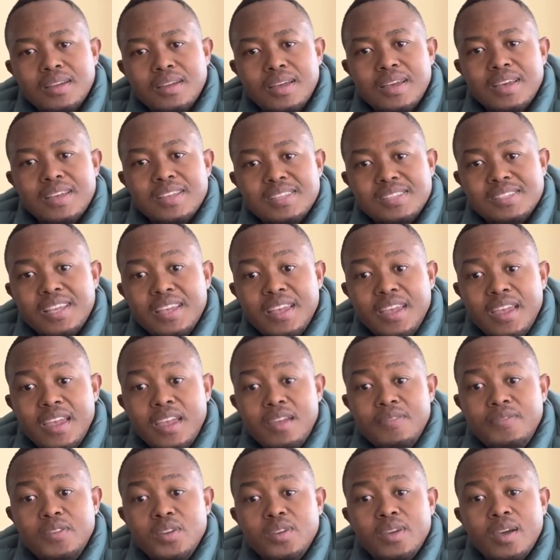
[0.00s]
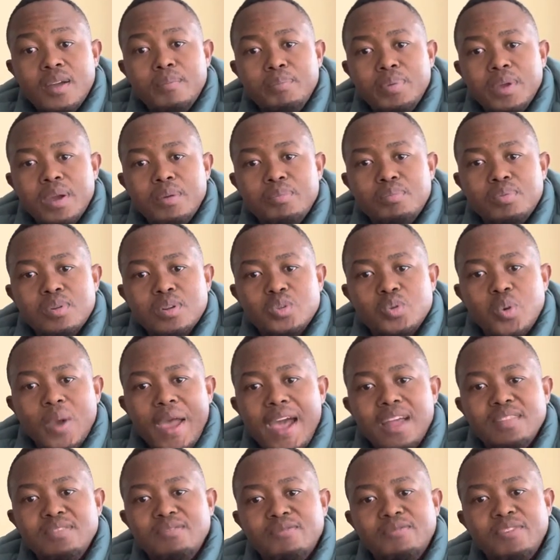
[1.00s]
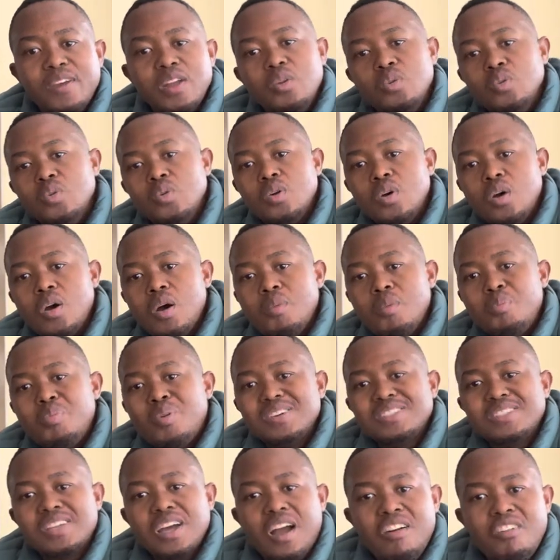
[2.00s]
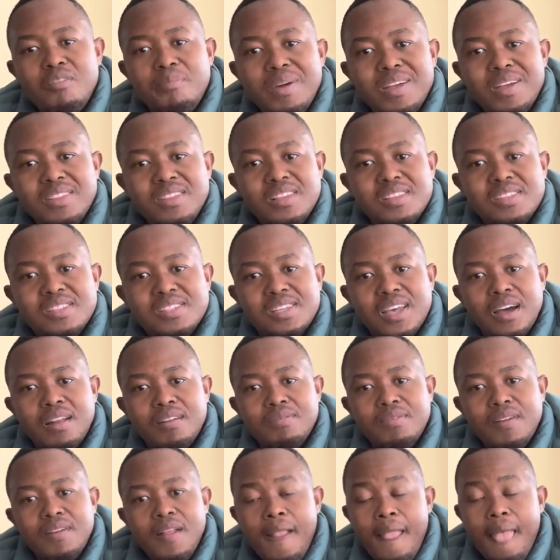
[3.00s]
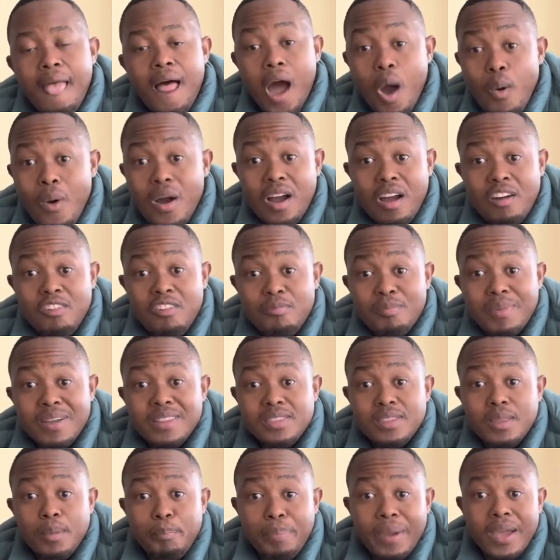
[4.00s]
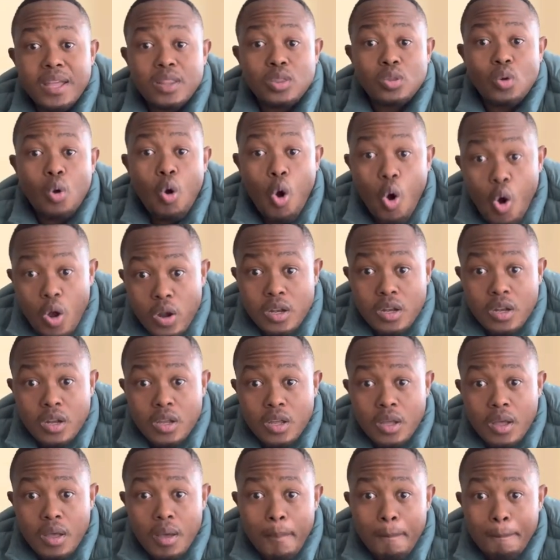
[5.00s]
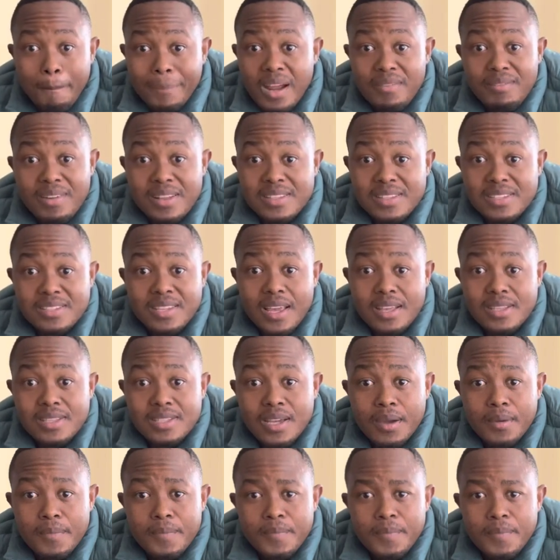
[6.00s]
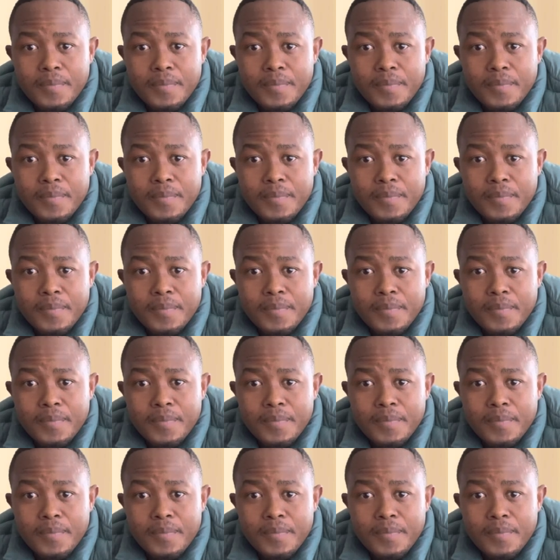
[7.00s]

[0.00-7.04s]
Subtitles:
See if you can be able to add value, because the government itself, our government depend on private sector.